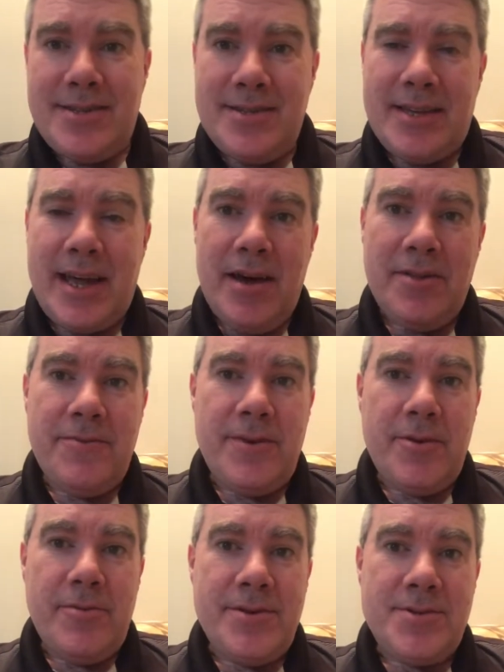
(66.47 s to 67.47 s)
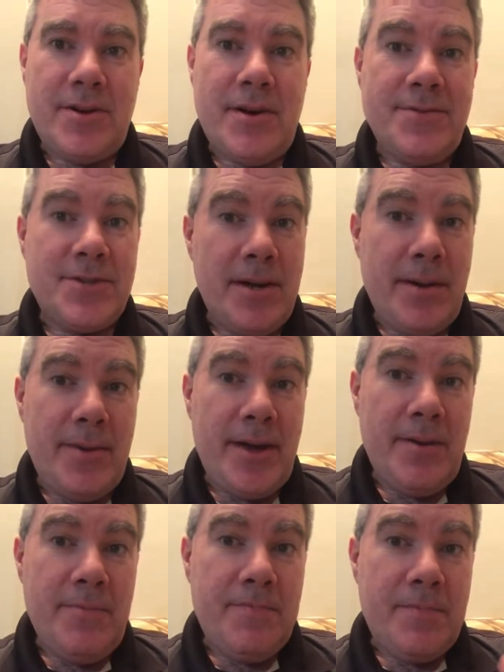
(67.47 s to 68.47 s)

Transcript: just how the Federal Reserve is going to be